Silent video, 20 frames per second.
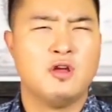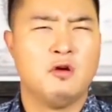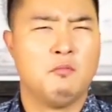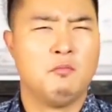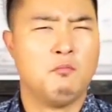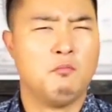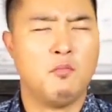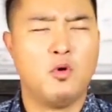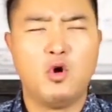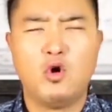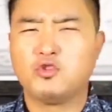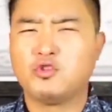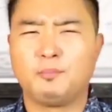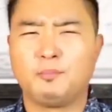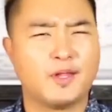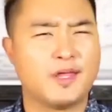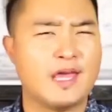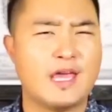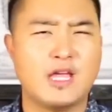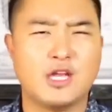
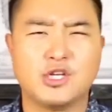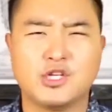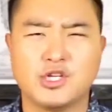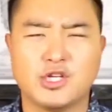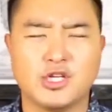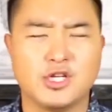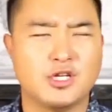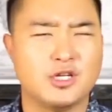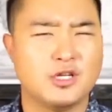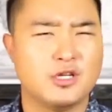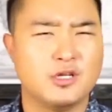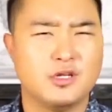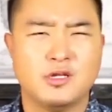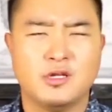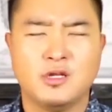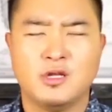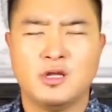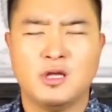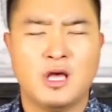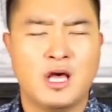multiplication.
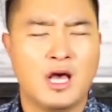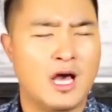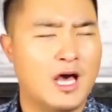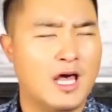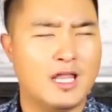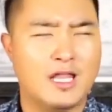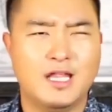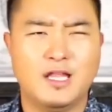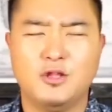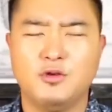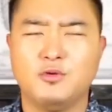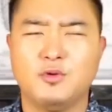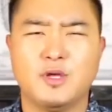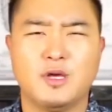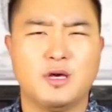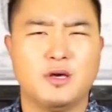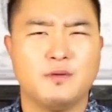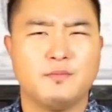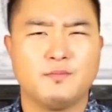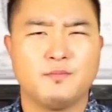
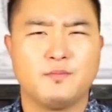Hallelujah.